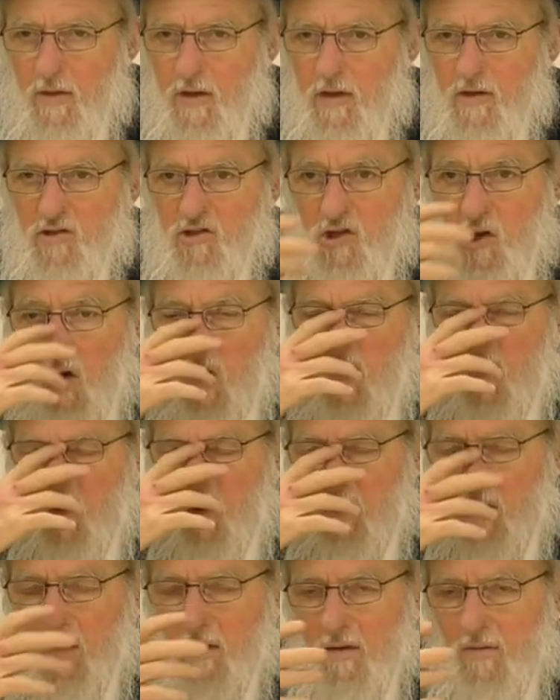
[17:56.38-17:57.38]

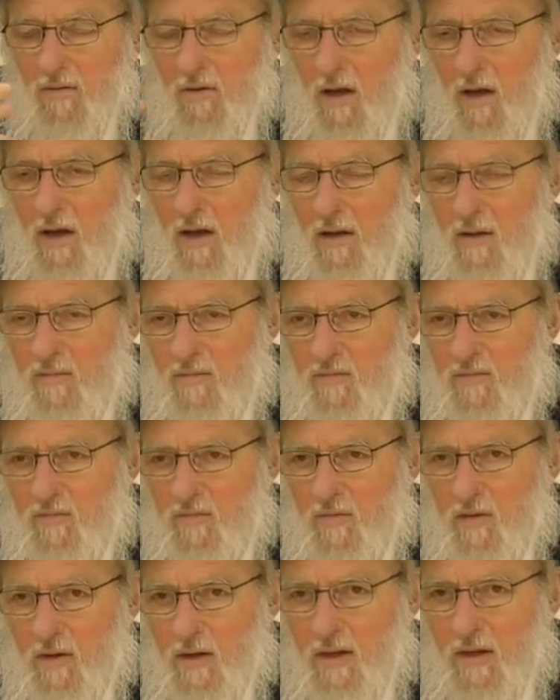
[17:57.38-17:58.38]
So
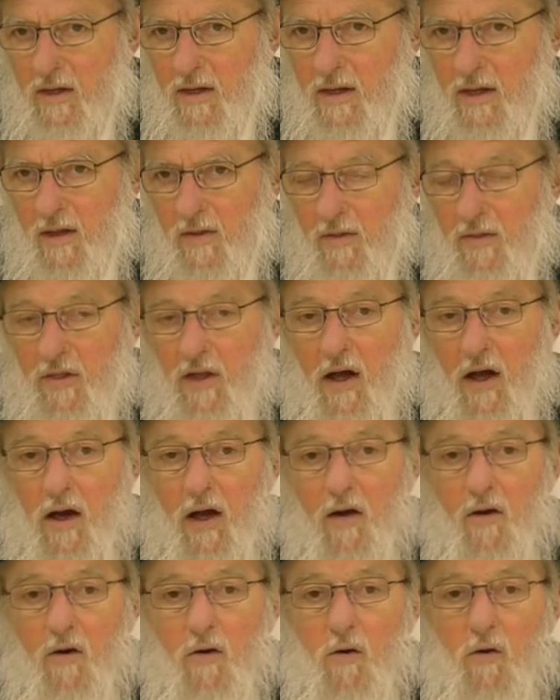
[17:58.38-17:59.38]

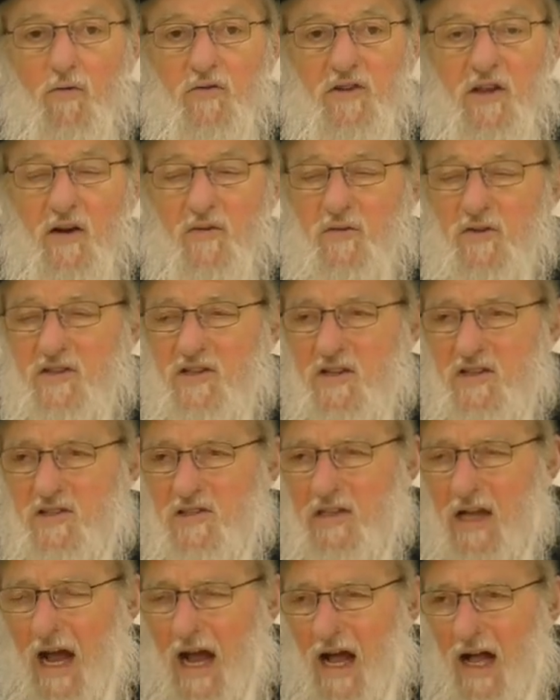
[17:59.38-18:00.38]
the difference in
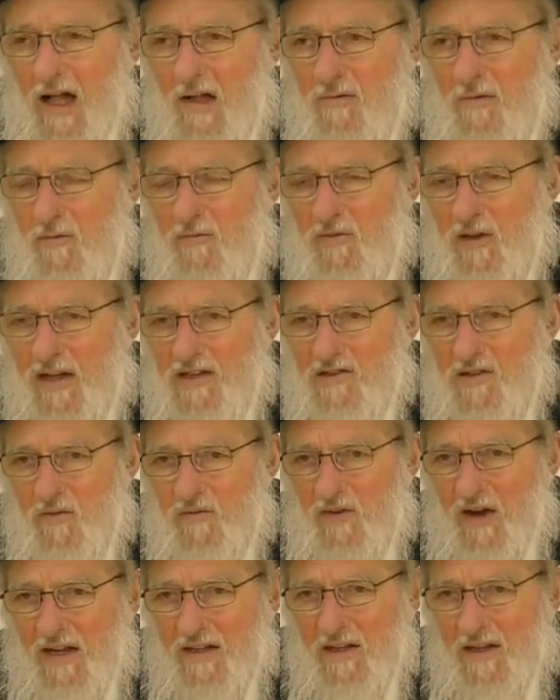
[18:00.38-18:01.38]
style reflects the
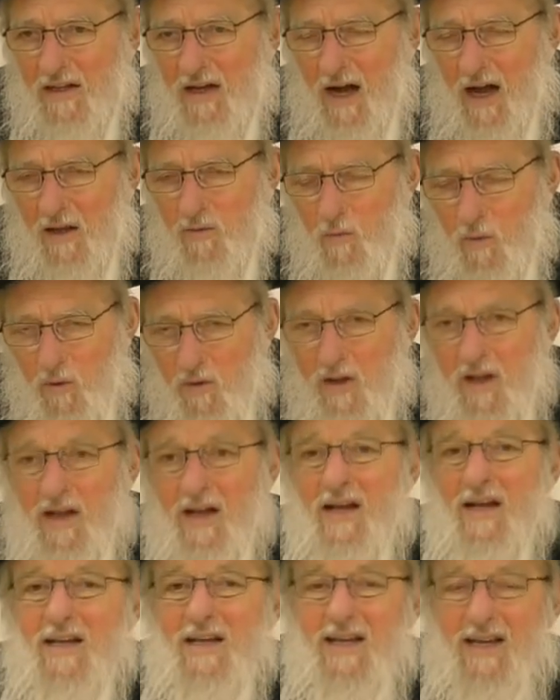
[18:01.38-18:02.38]
fact that God will
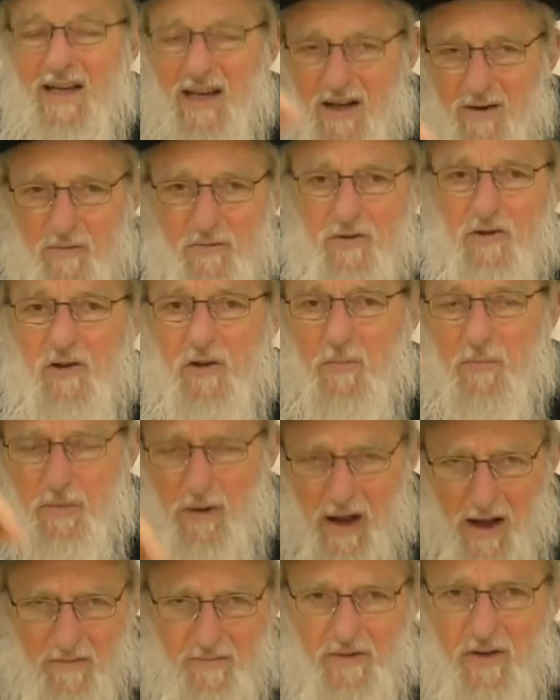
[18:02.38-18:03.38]
give to the
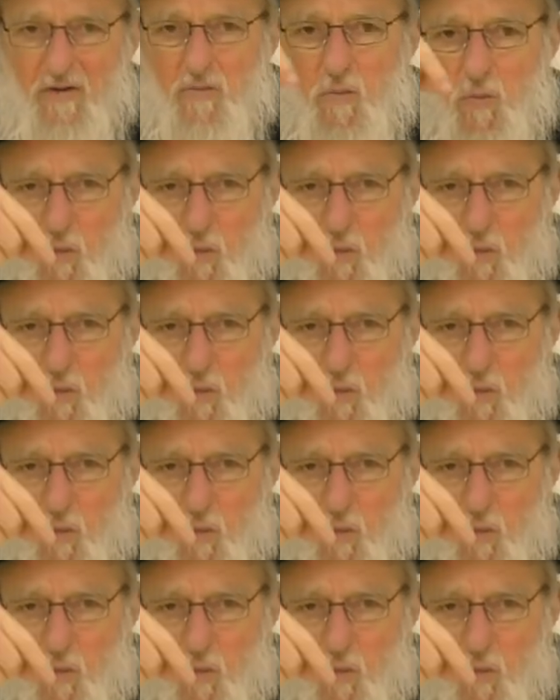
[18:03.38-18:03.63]
prophet